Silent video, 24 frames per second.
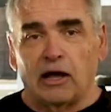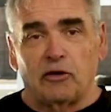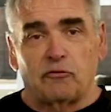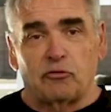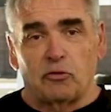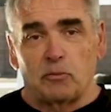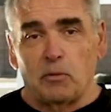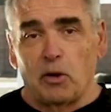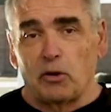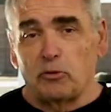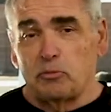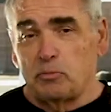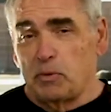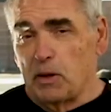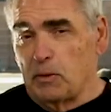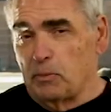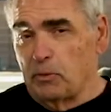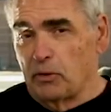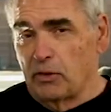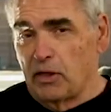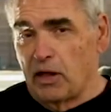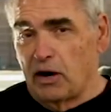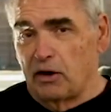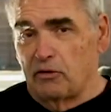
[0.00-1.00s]
And for most
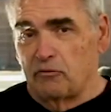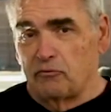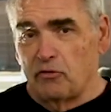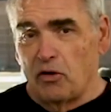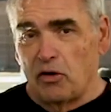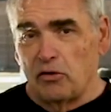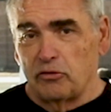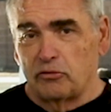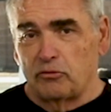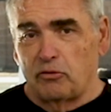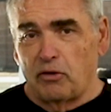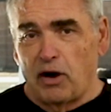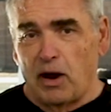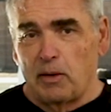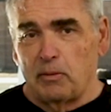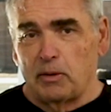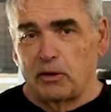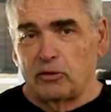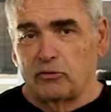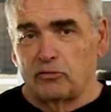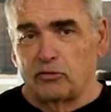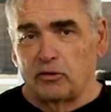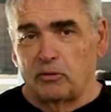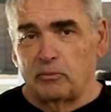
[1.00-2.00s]
people, that involves
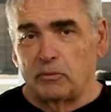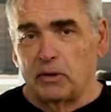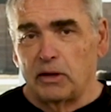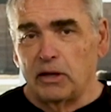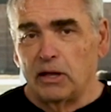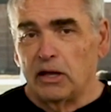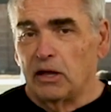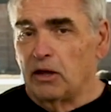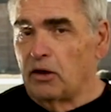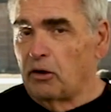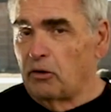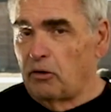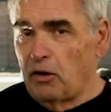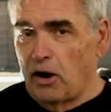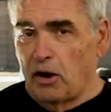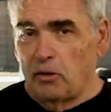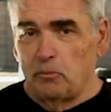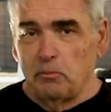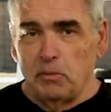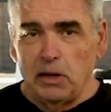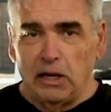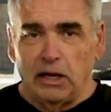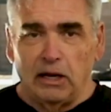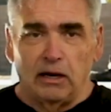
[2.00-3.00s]
grabbing some
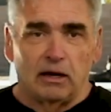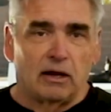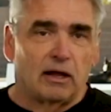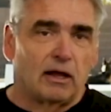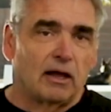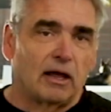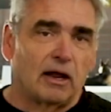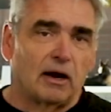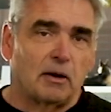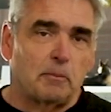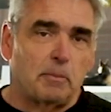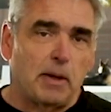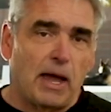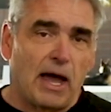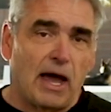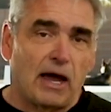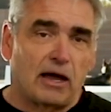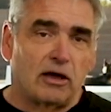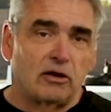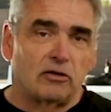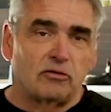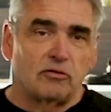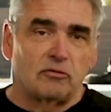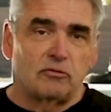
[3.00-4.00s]
ground meat and a
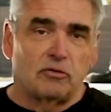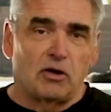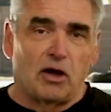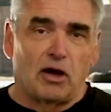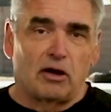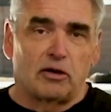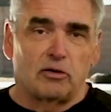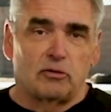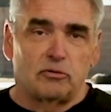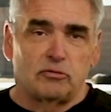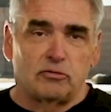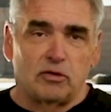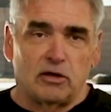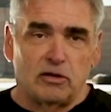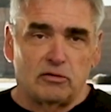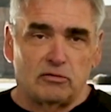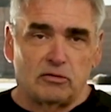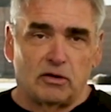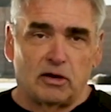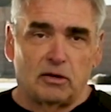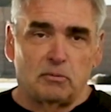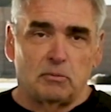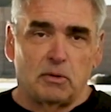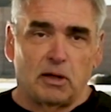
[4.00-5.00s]
package of taco
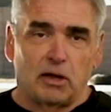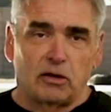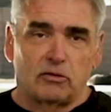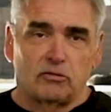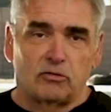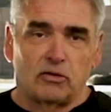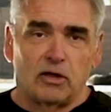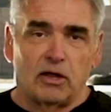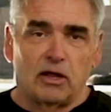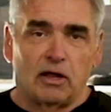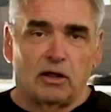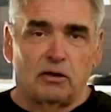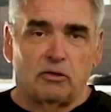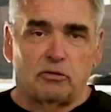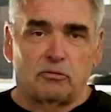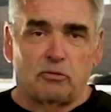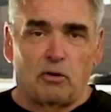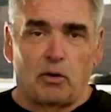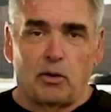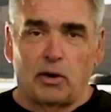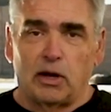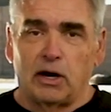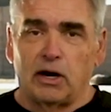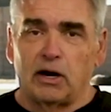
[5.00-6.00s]
seasoning mix and
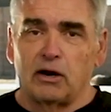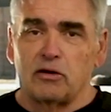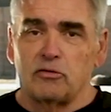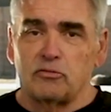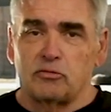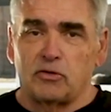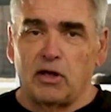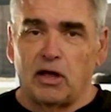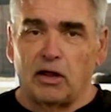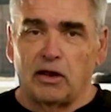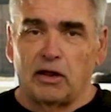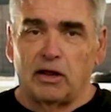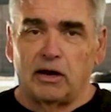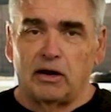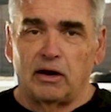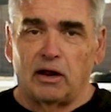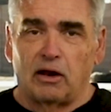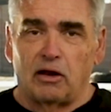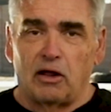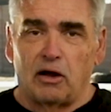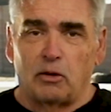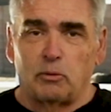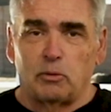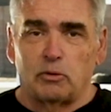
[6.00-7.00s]
throwing it in a skillet
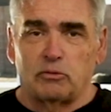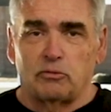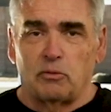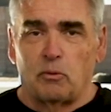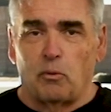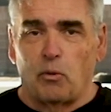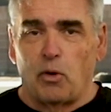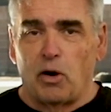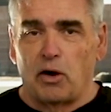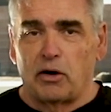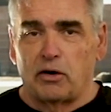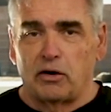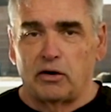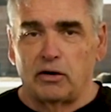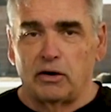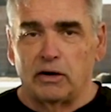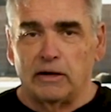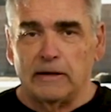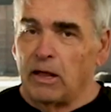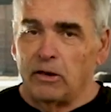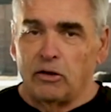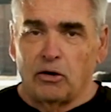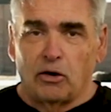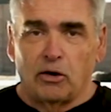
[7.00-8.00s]
along with some water,
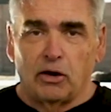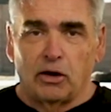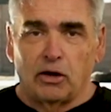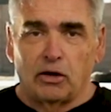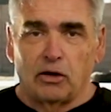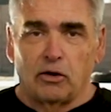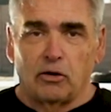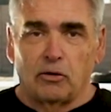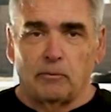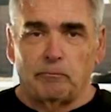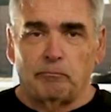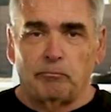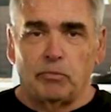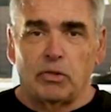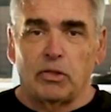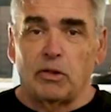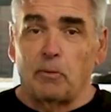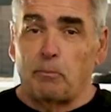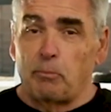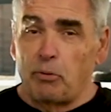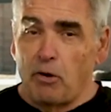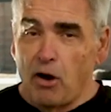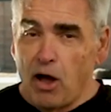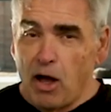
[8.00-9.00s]
and there you go.
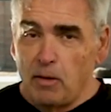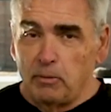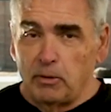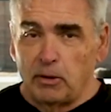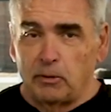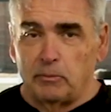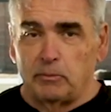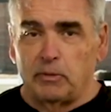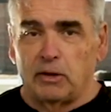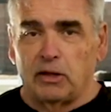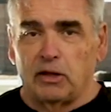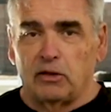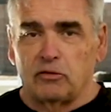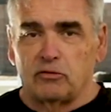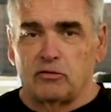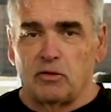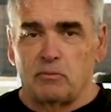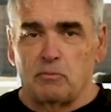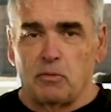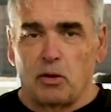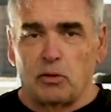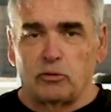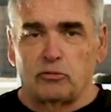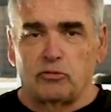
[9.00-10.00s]
The problem is
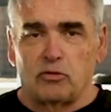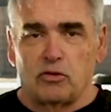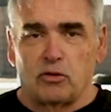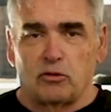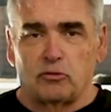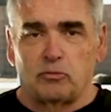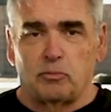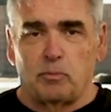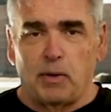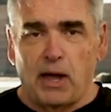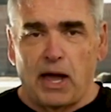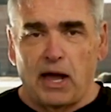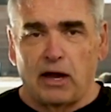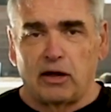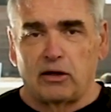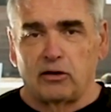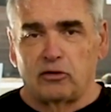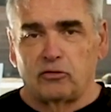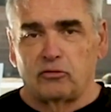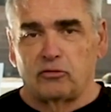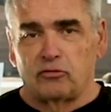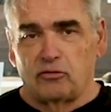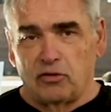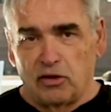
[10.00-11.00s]
that most of those
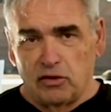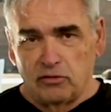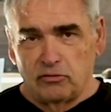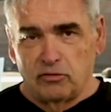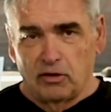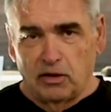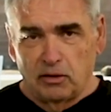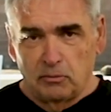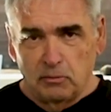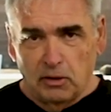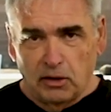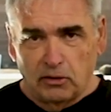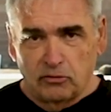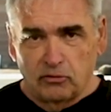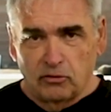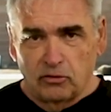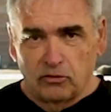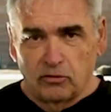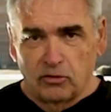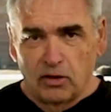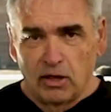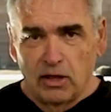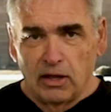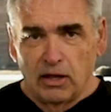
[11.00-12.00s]
packaged seasoning
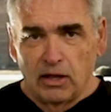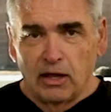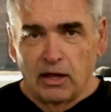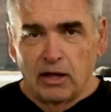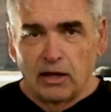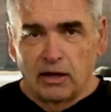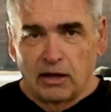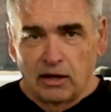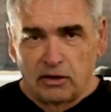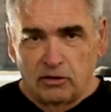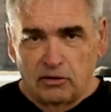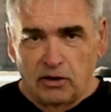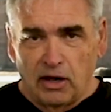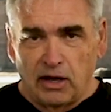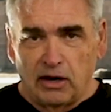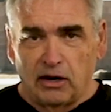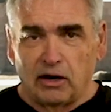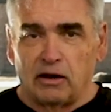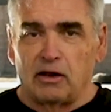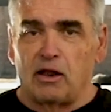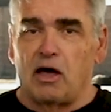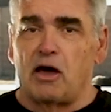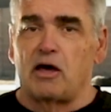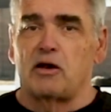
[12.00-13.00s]
mixes contain
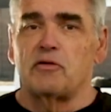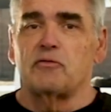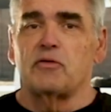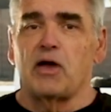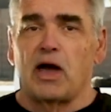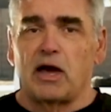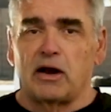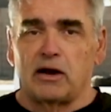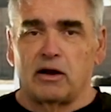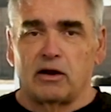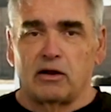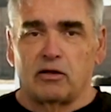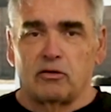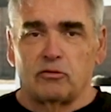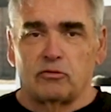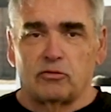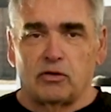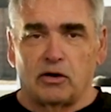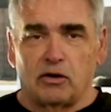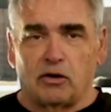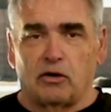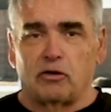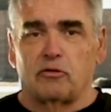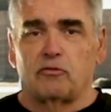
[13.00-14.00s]
a lot of additives
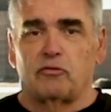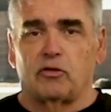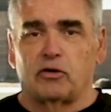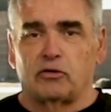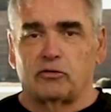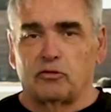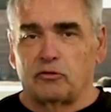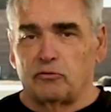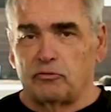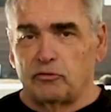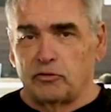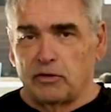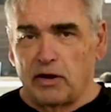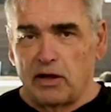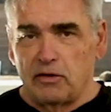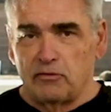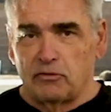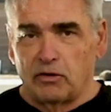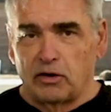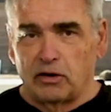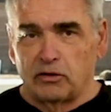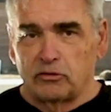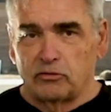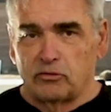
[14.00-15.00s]
and artificial
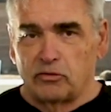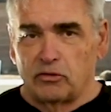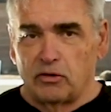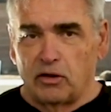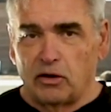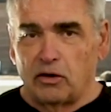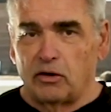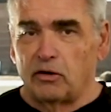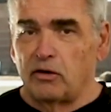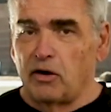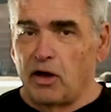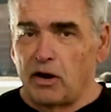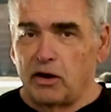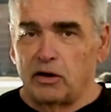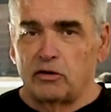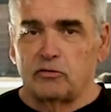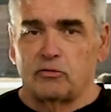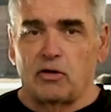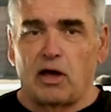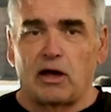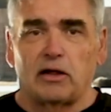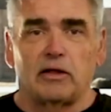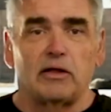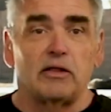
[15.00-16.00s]
flavorings that are not
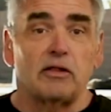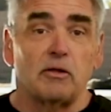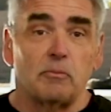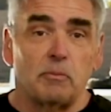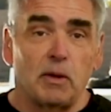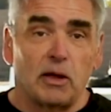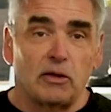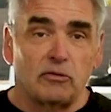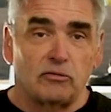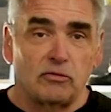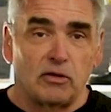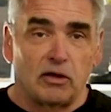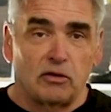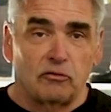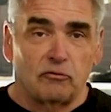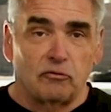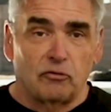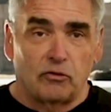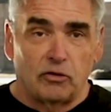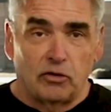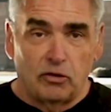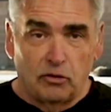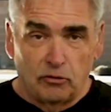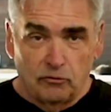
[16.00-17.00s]
exactly the best thing
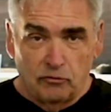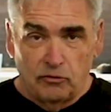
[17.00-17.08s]
for your